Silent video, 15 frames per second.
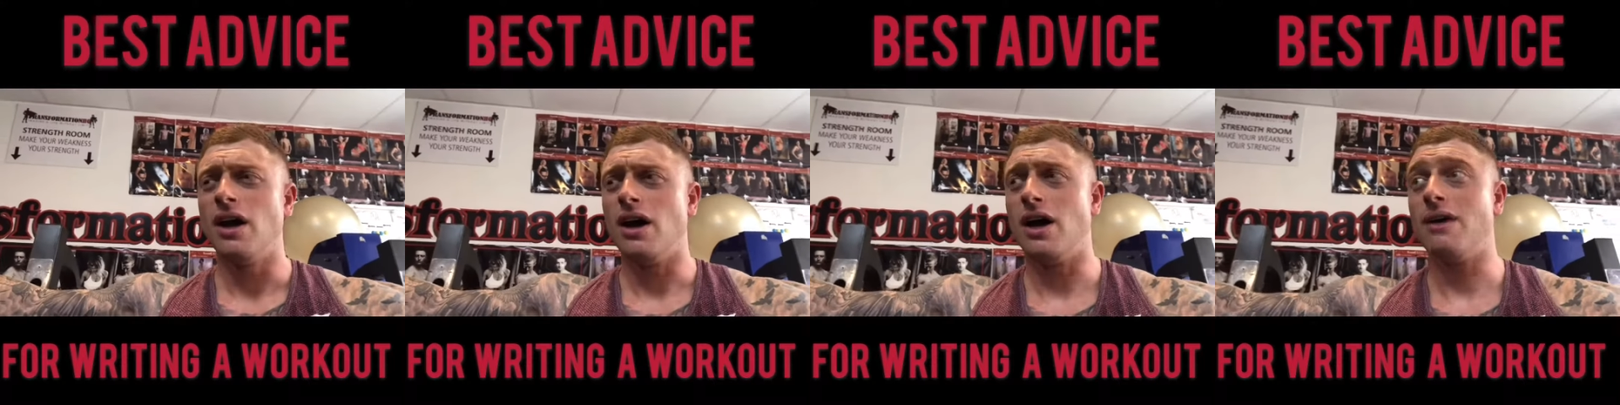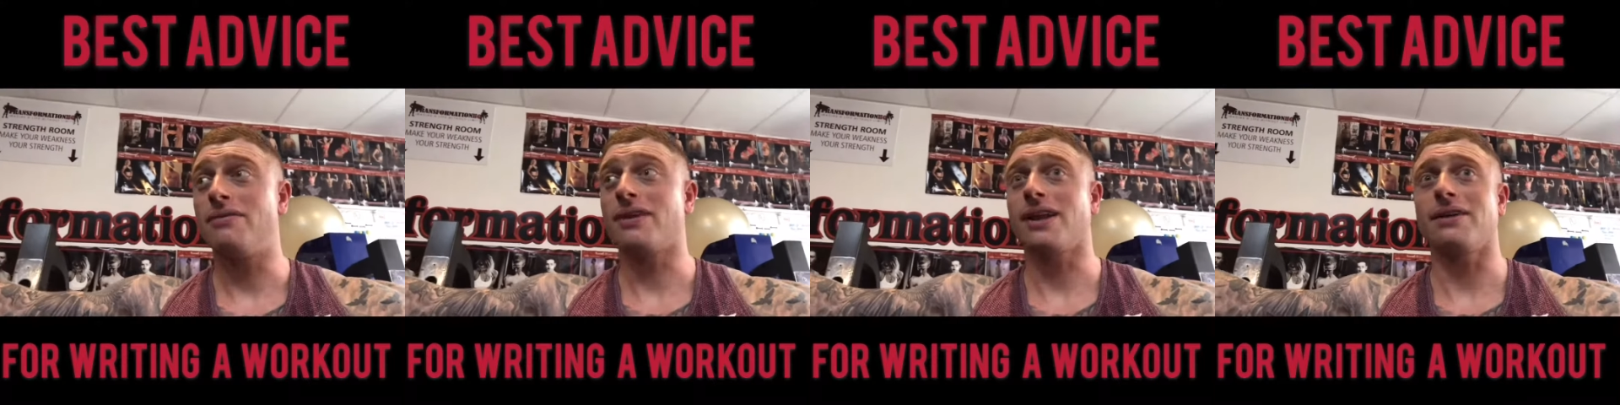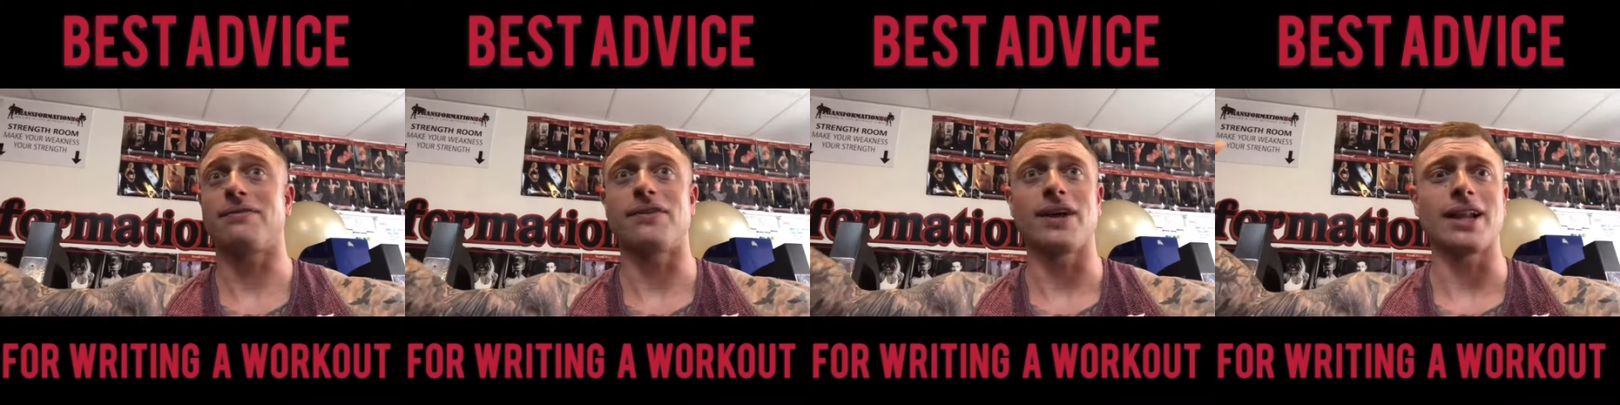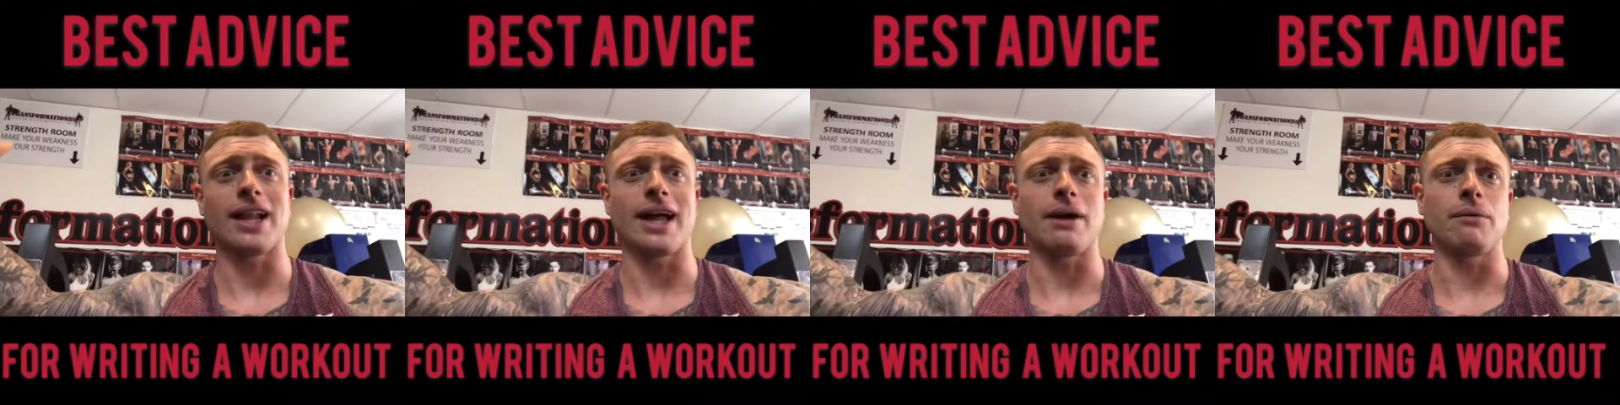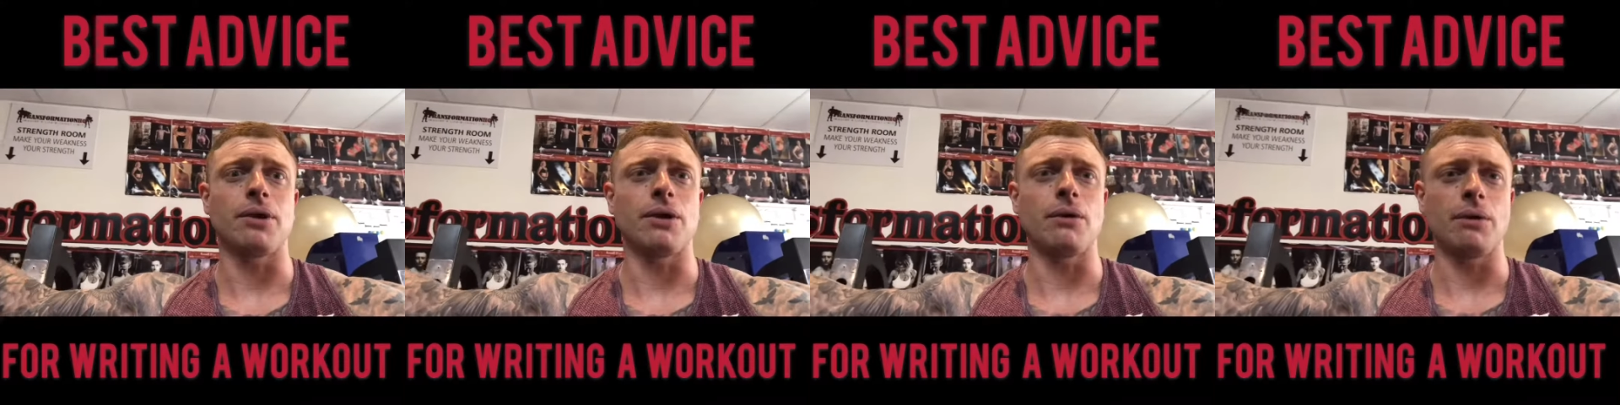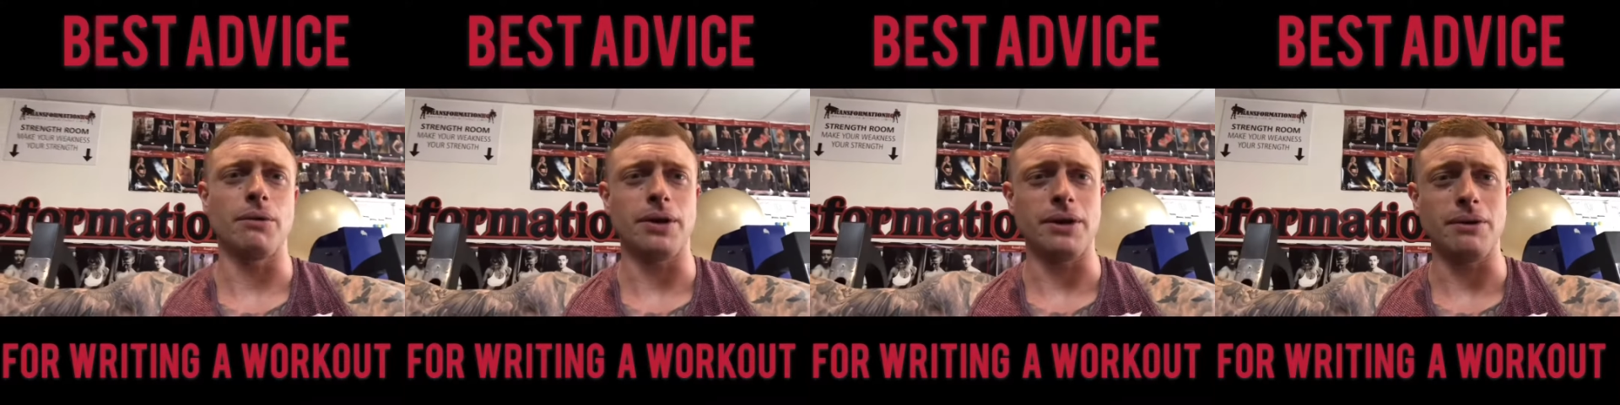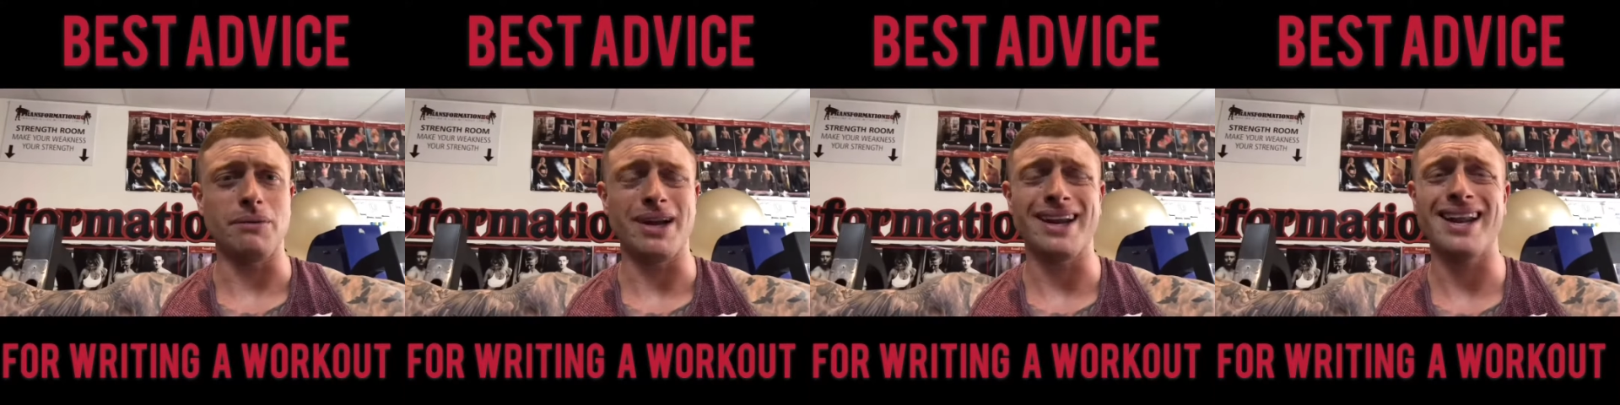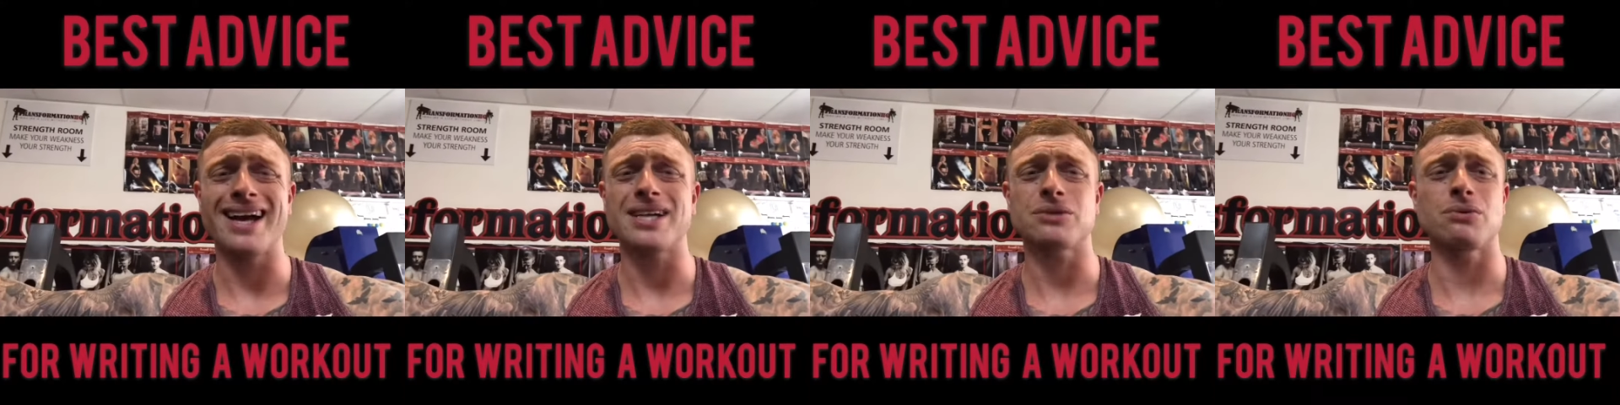Uh, feel, like we know what we're doing. When
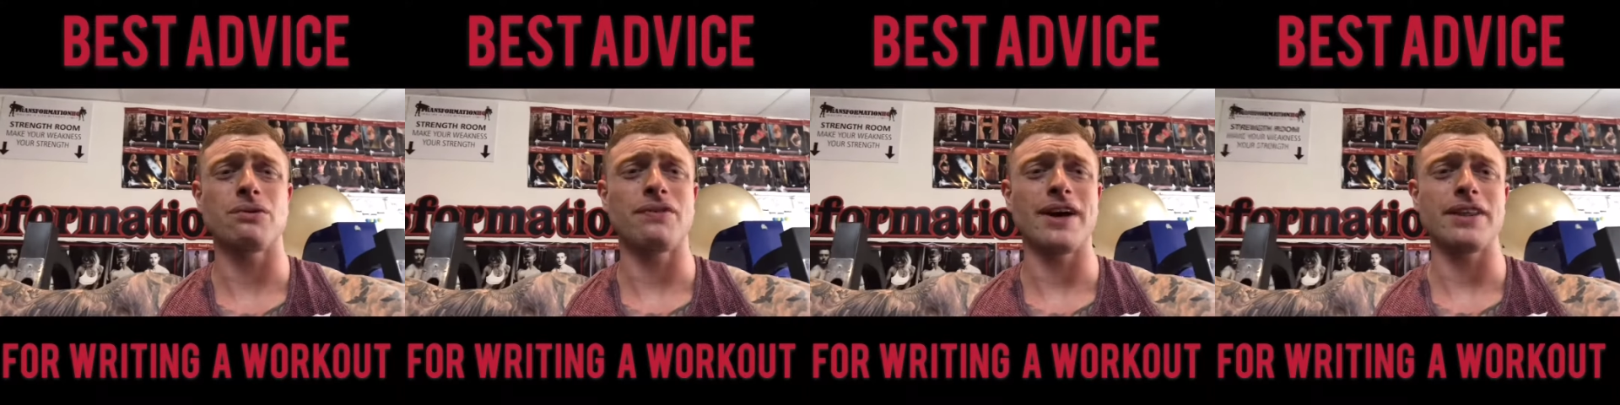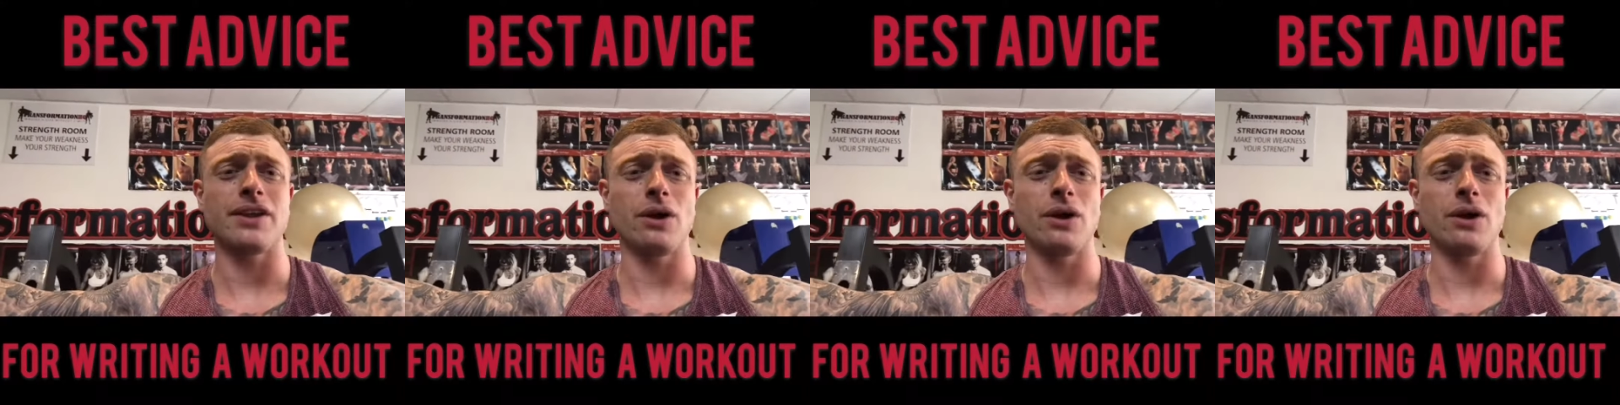in actual fact,